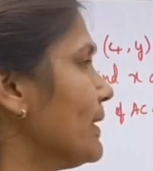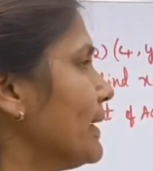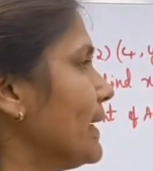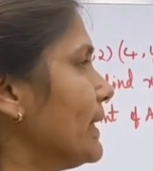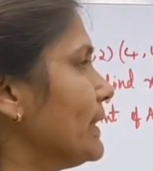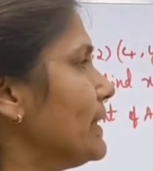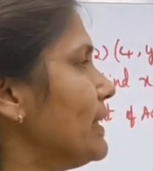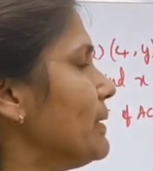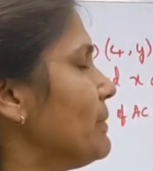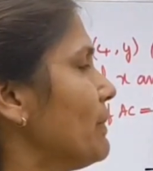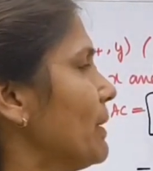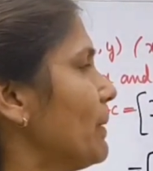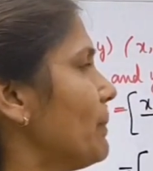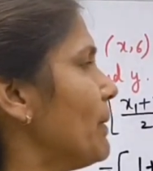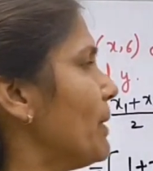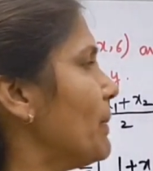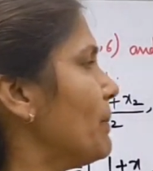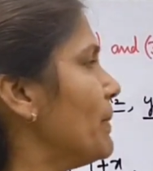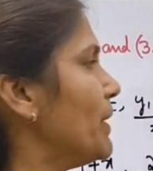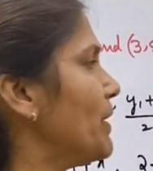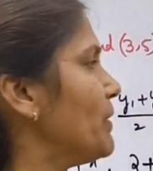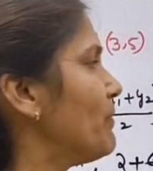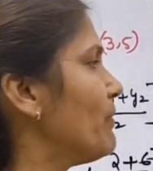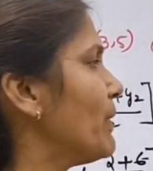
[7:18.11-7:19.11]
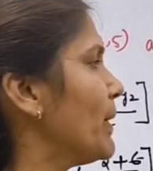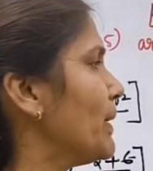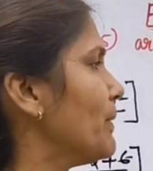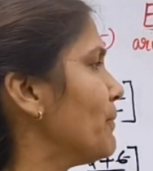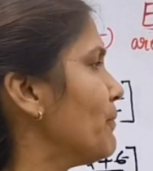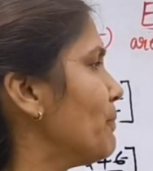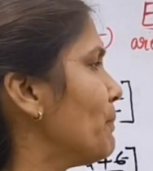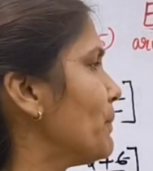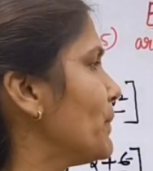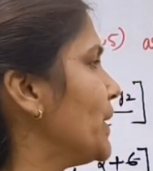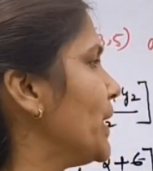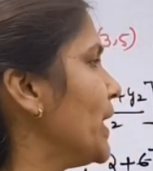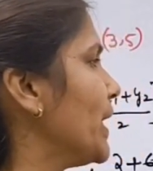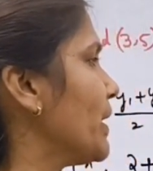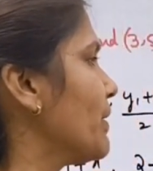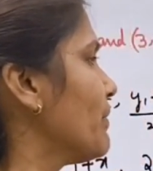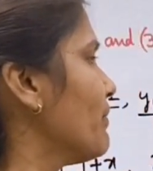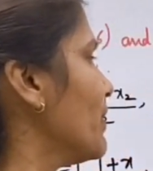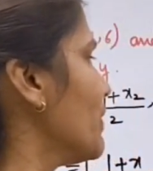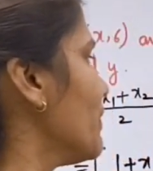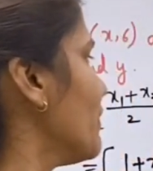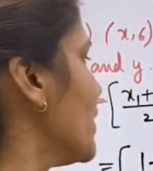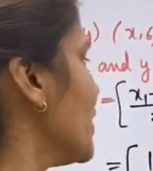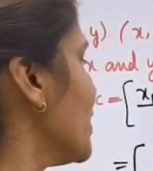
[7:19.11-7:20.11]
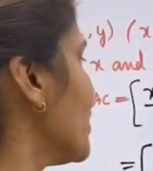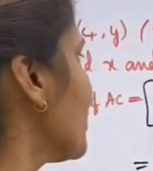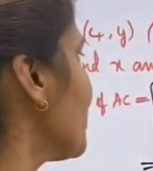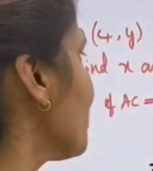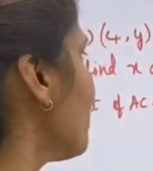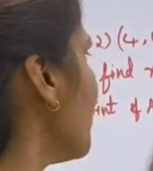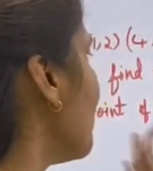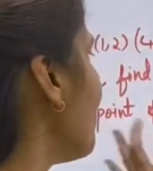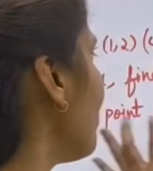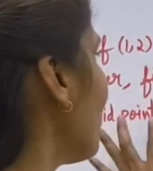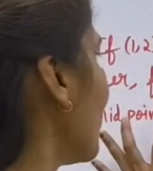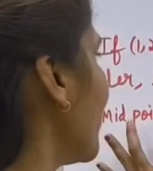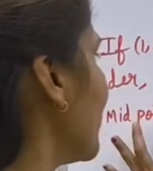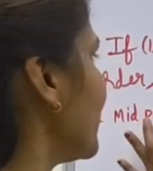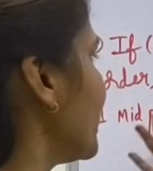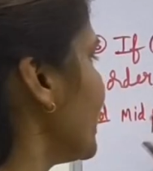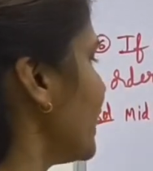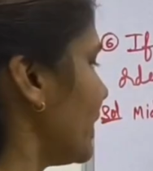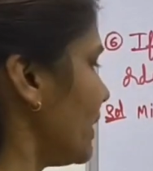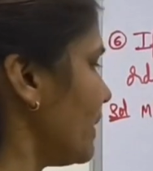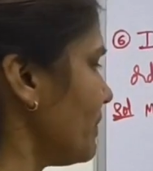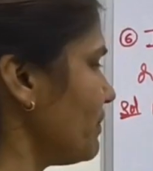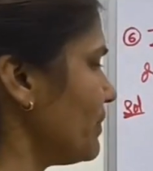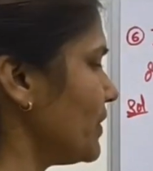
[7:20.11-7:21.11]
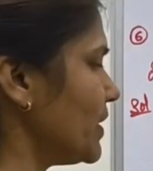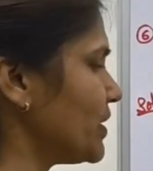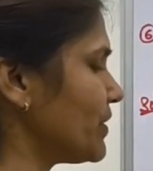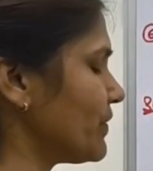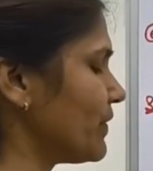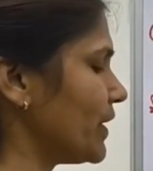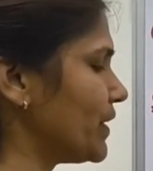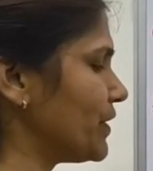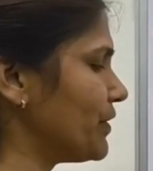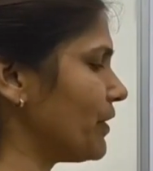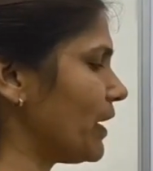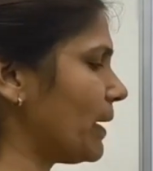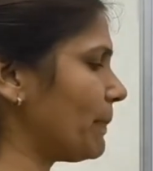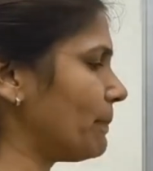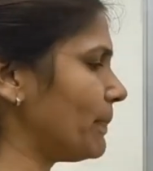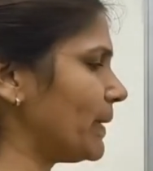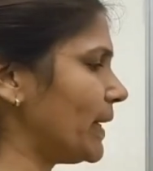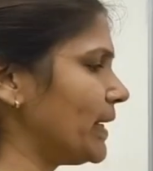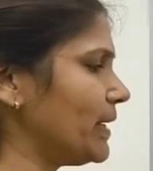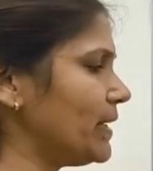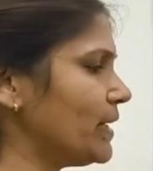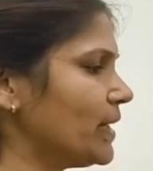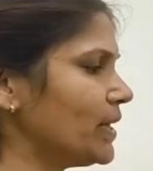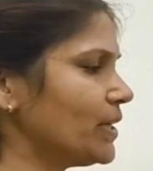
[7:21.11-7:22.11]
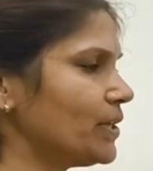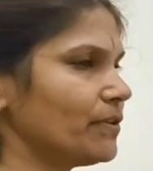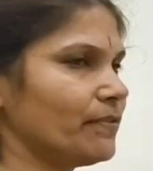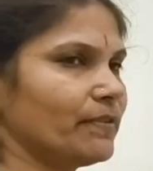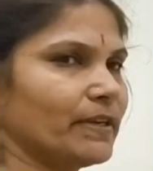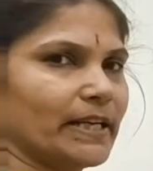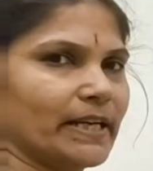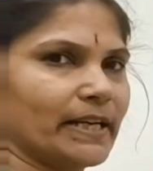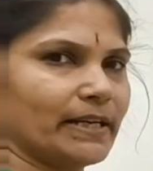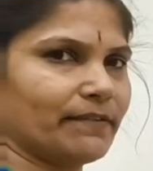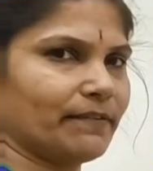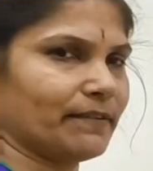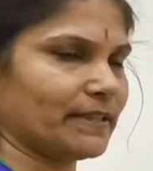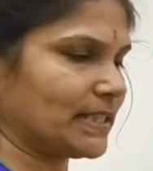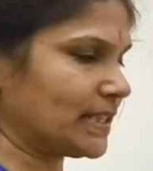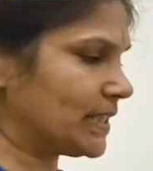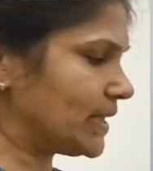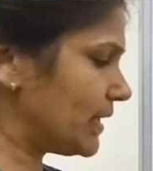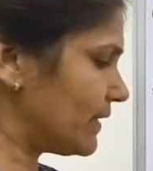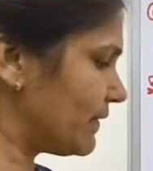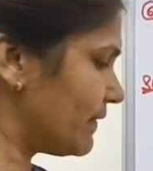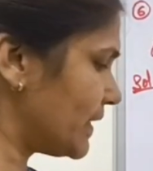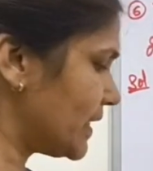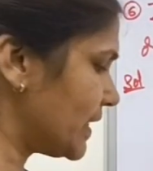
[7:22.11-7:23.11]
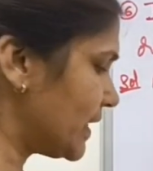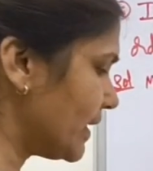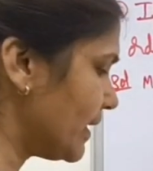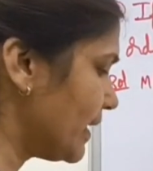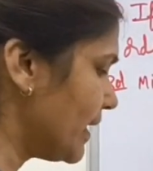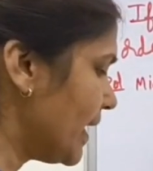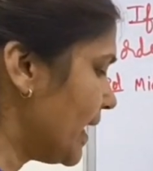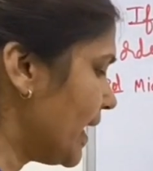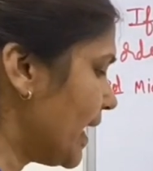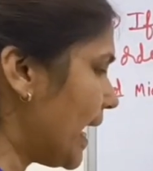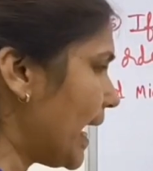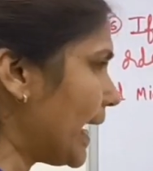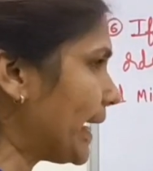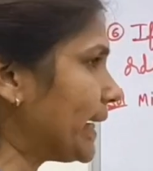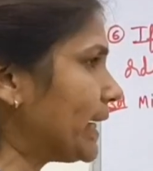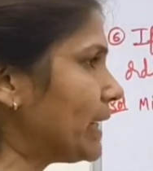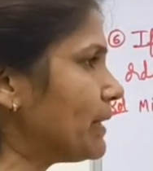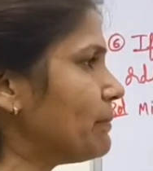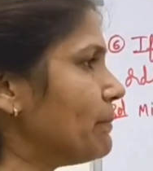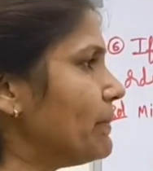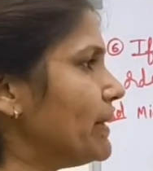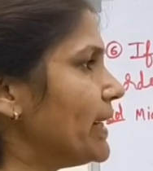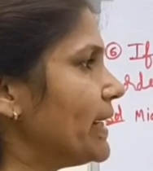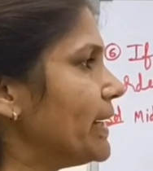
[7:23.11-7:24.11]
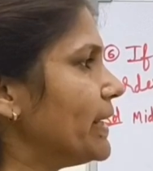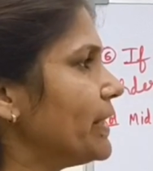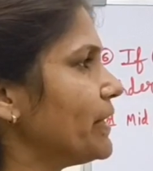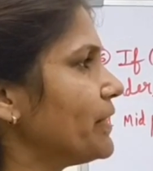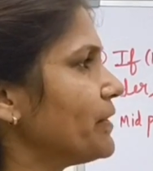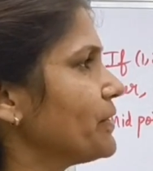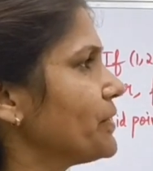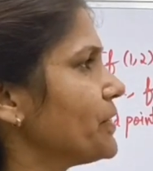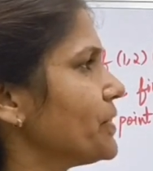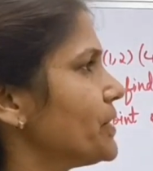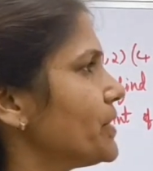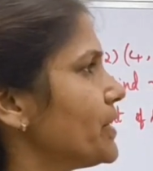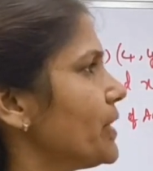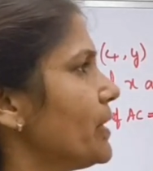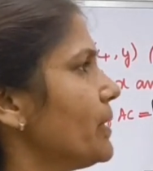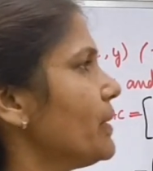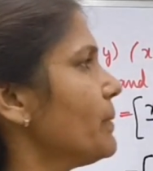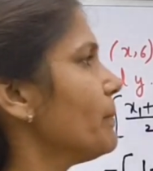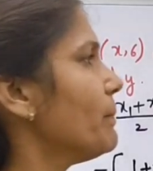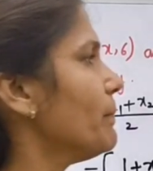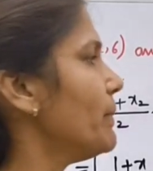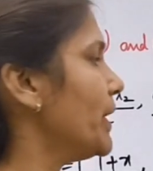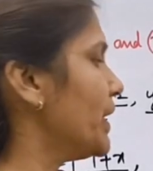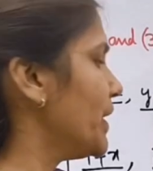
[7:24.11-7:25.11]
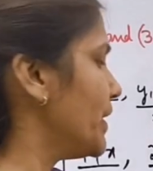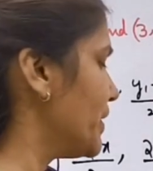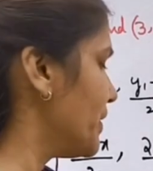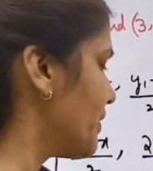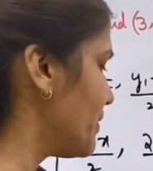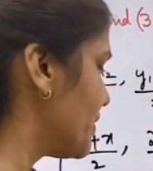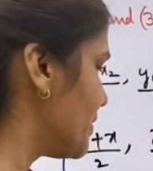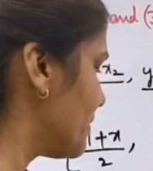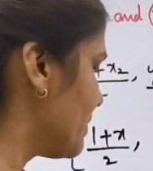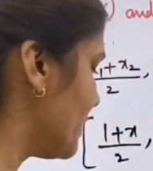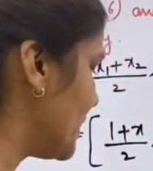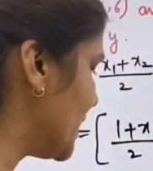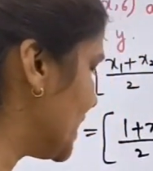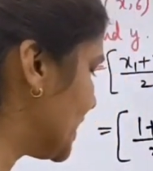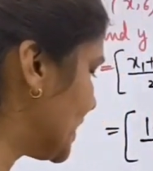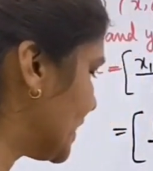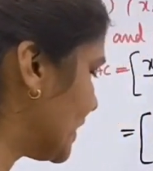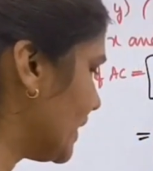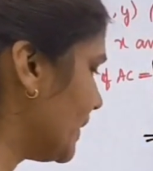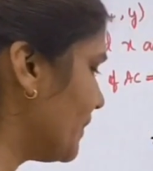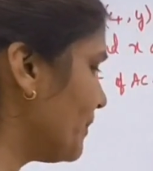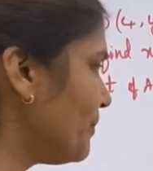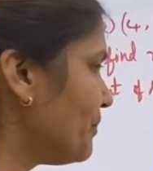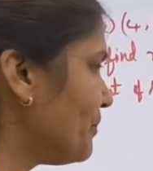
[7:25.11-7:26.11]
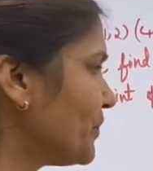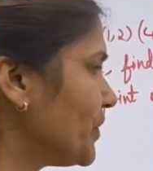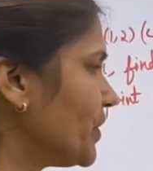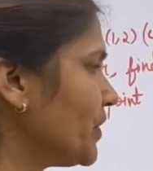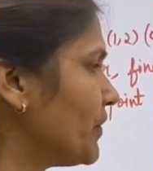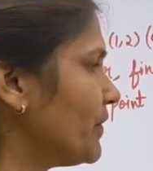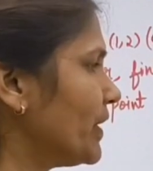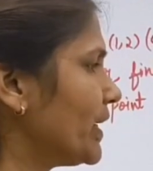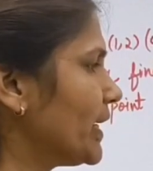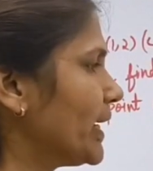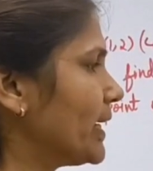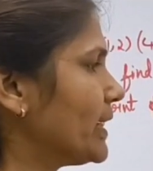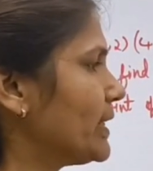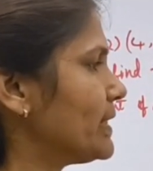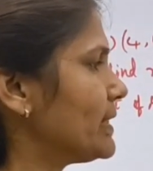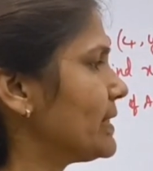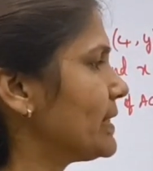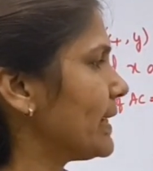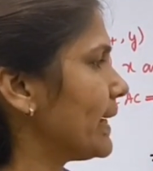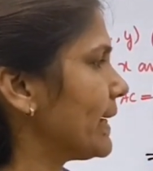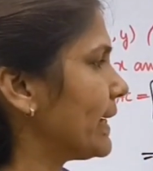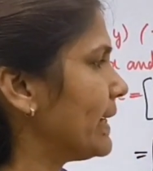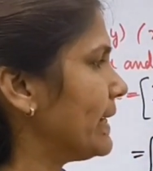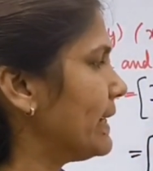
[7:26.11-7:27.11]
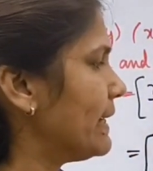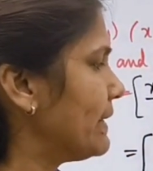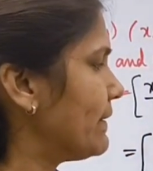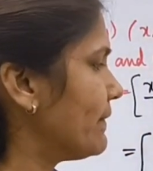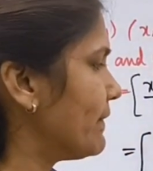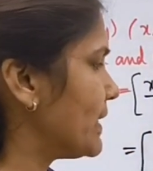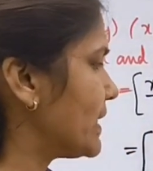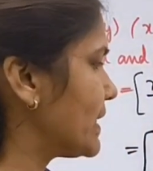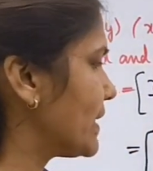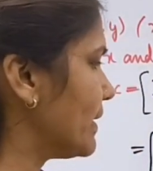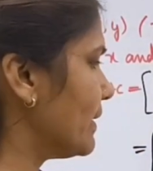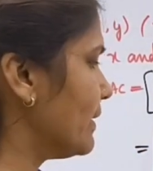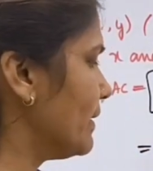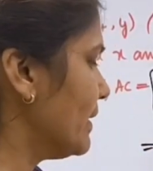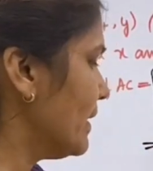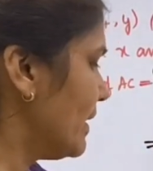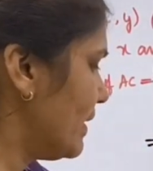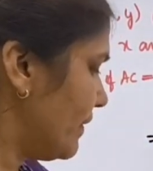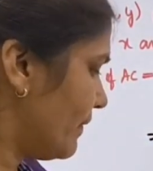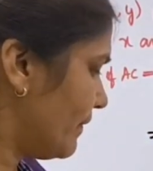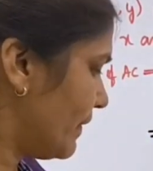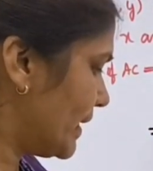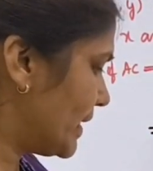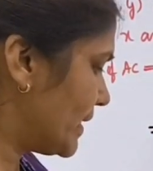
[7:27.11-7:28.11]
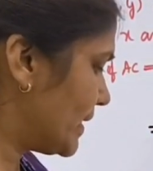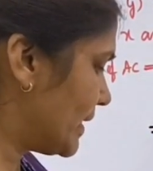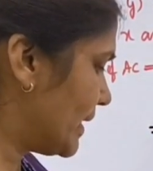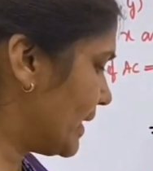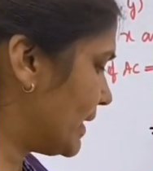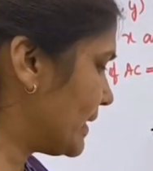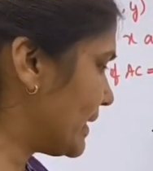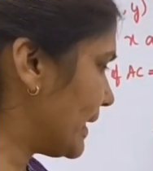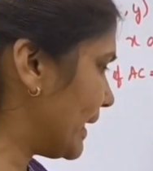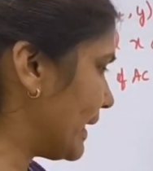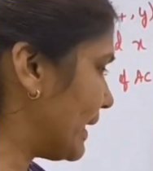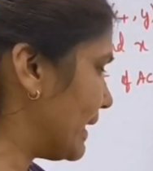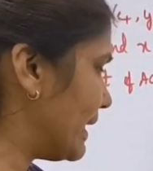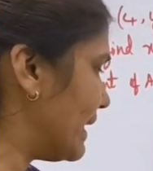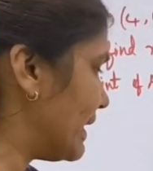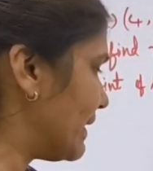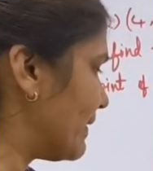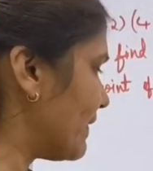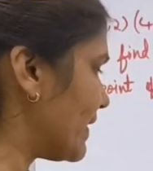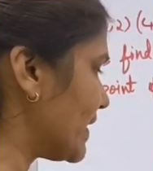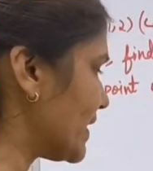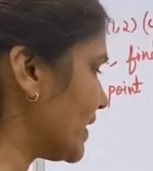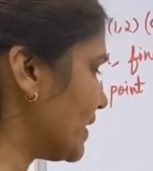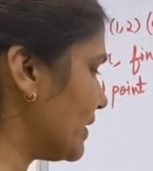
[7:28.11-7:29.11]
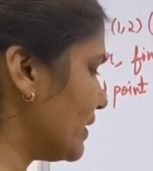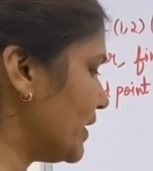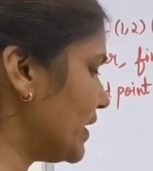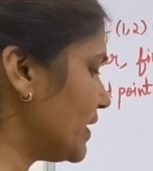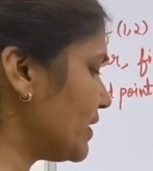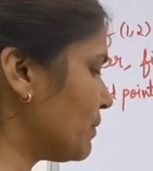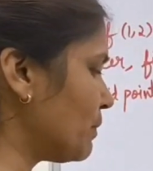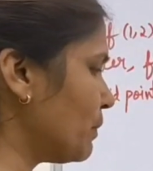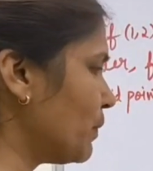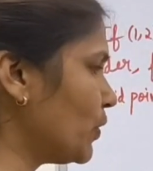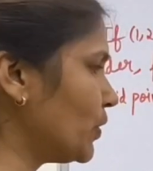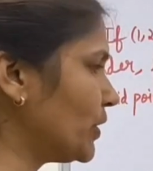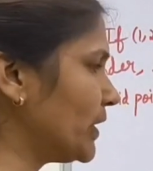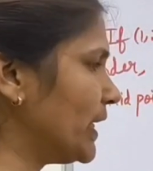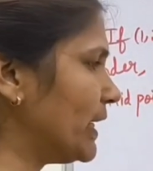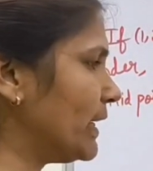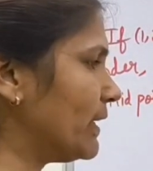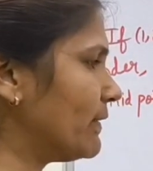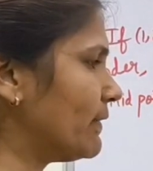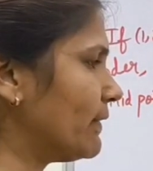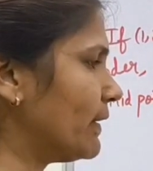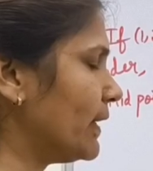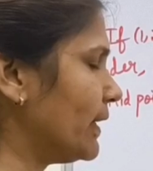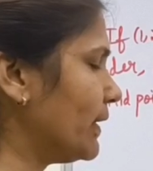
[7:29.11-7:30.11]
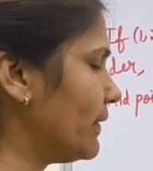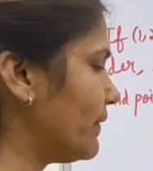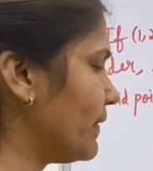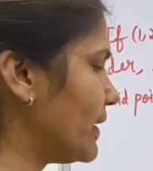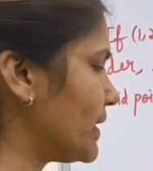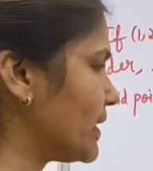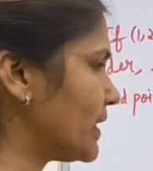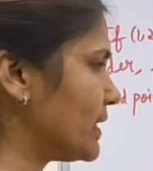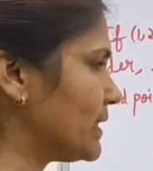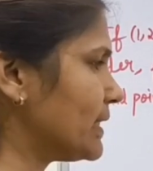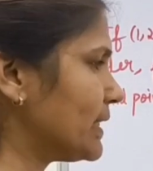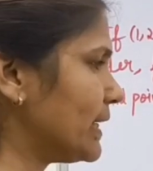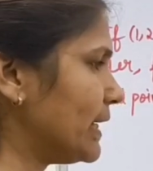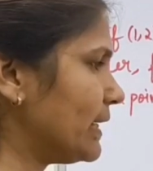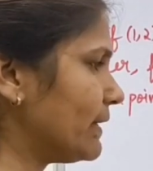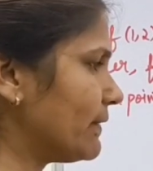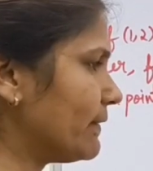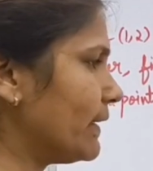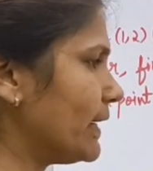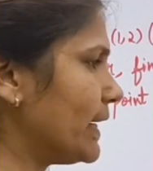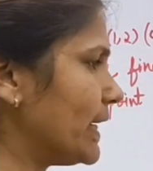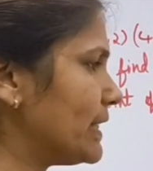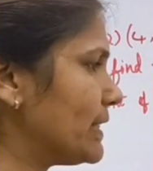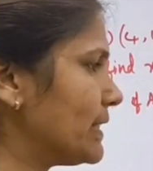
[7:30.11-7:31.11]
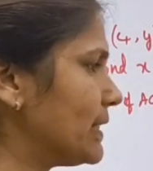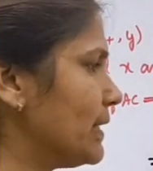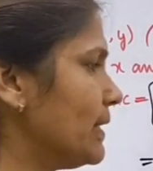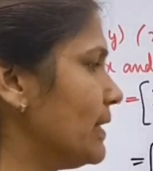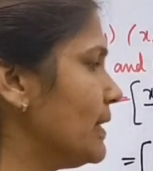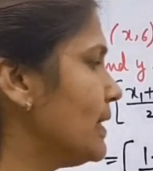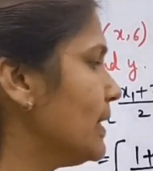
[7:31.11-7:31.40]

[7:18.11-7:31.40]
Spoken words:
Nothing Baba, midpoint theorem we will use, midpoint theorem. This one you apply, you will get first equation. Again BD use means you will get the second equation. Where is their second equation? This both equations equalize.